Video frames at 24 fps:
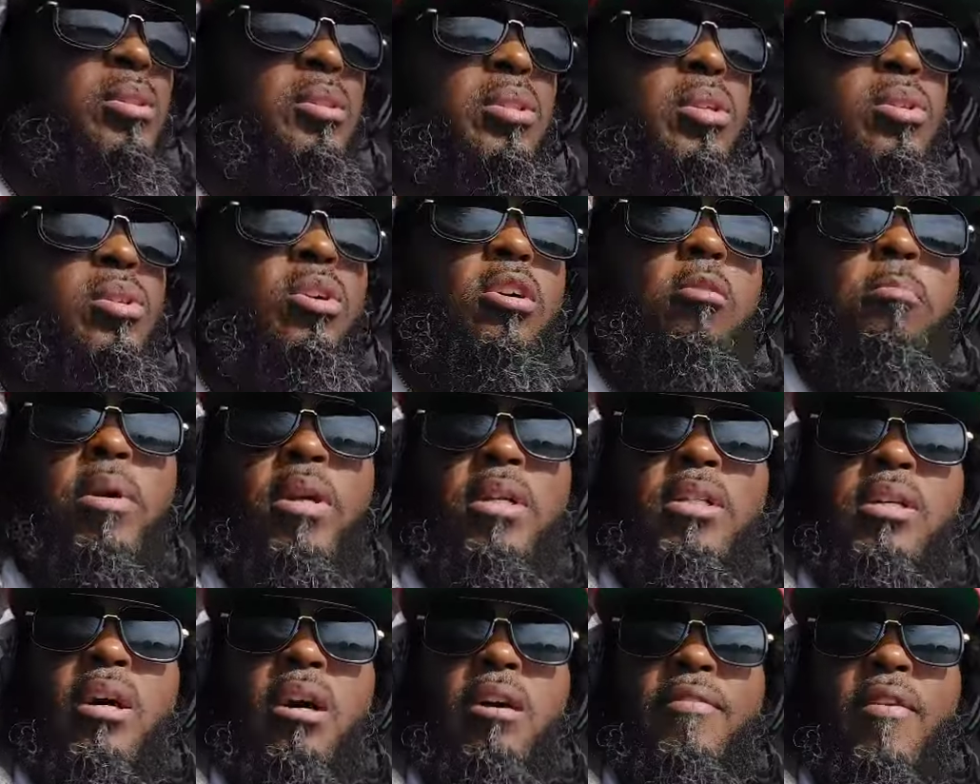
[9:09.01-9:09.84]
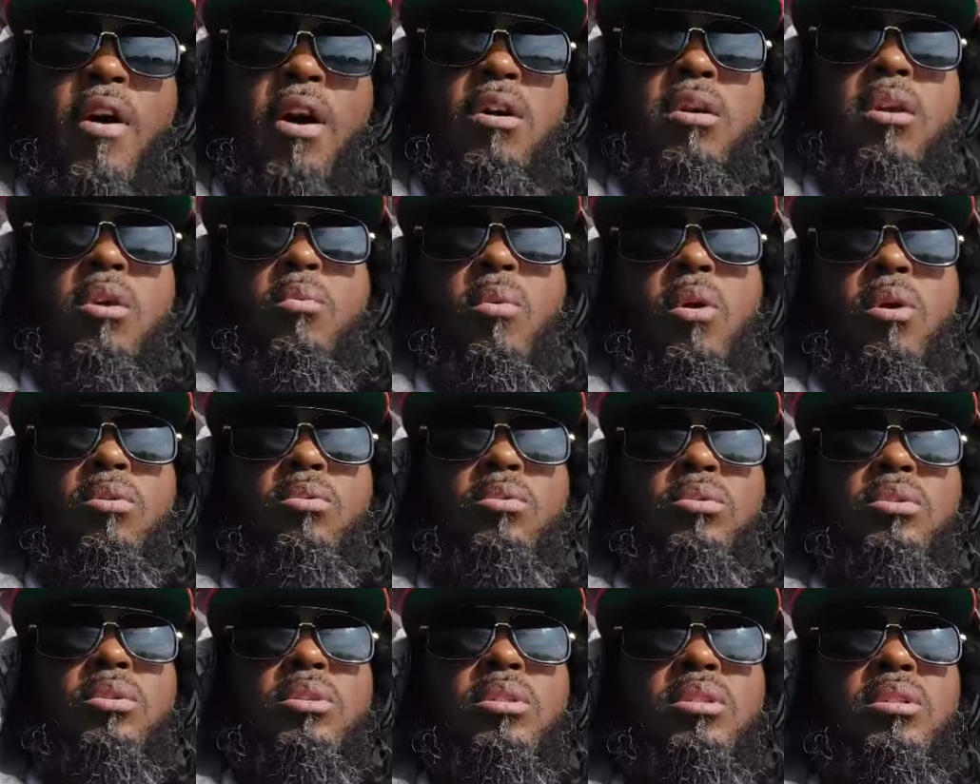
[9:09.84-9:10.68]
You know, you could be tough all you
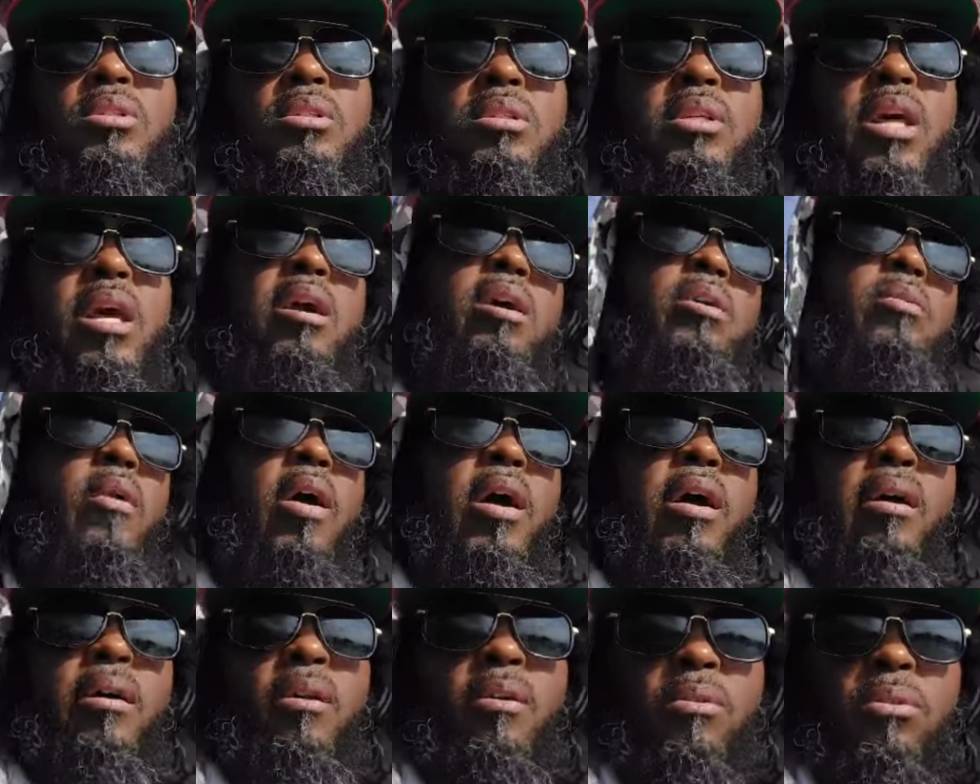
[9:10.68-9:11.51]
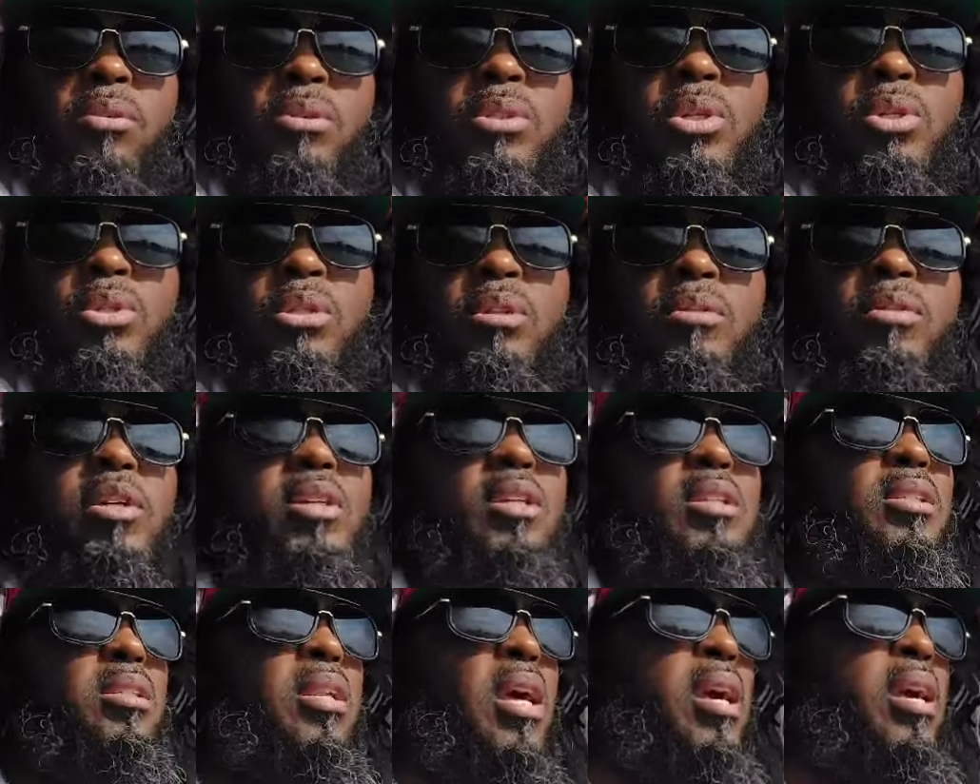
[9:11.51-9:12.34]
want. Stay around. Joseph
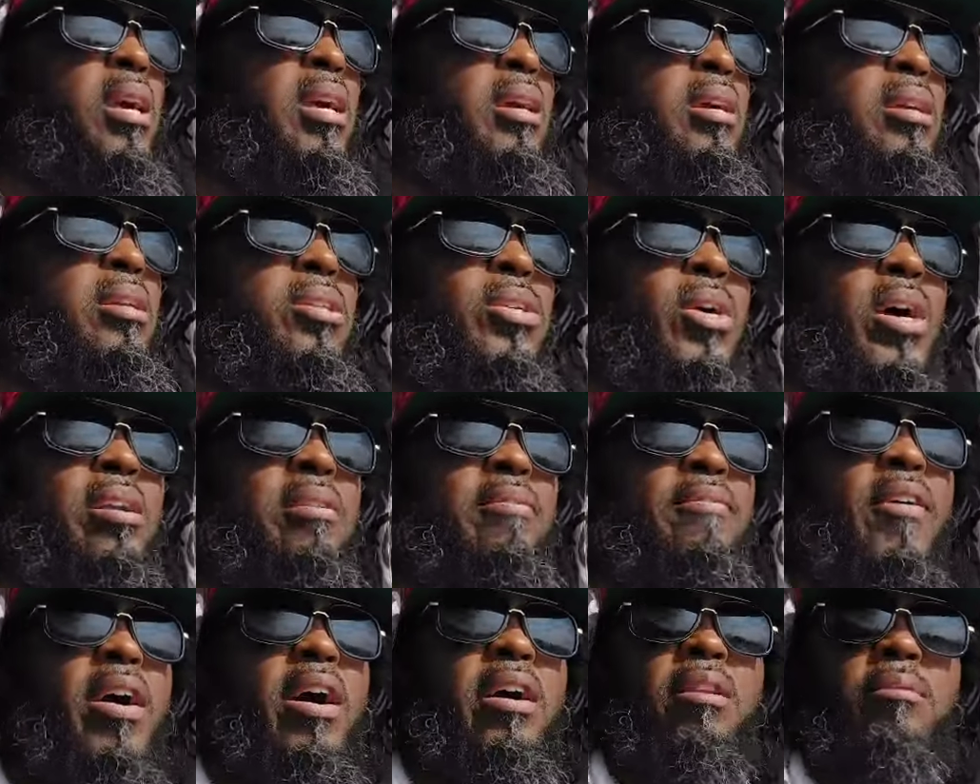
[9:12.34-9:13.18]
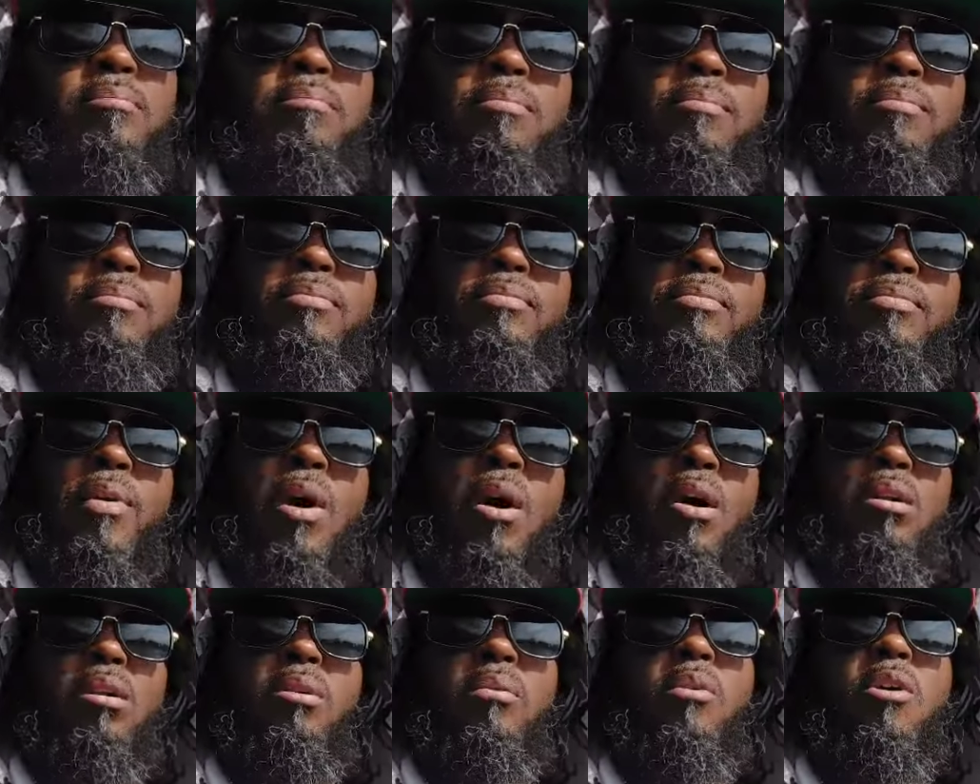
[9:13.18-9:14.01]
could have stayed, tried to fight
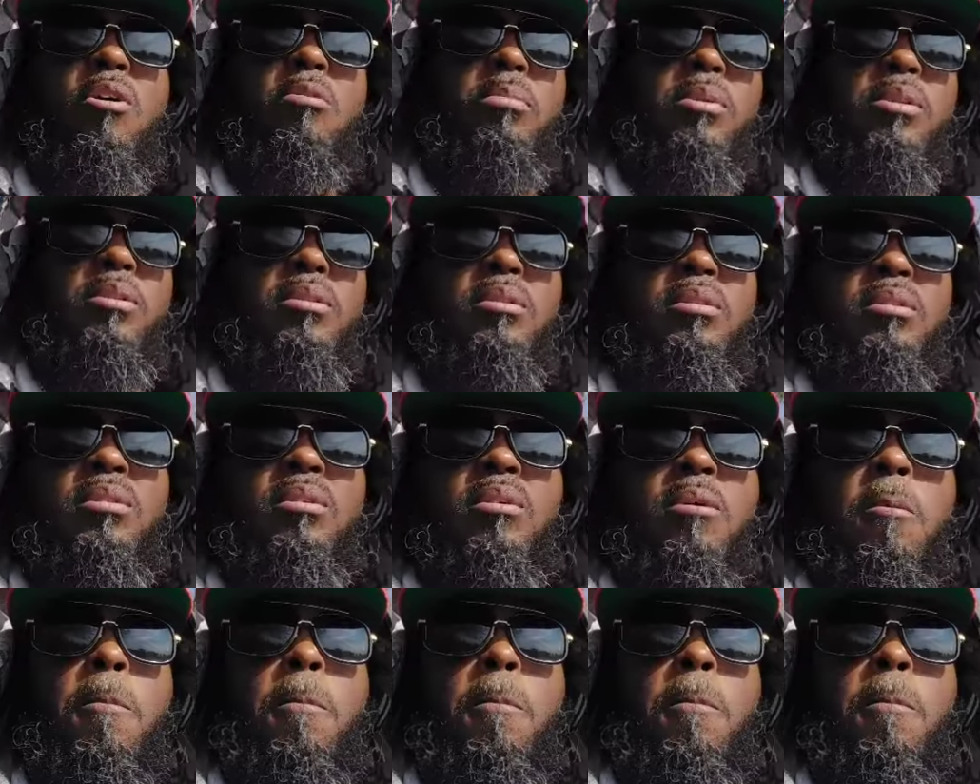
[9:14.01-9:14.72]
all the Romans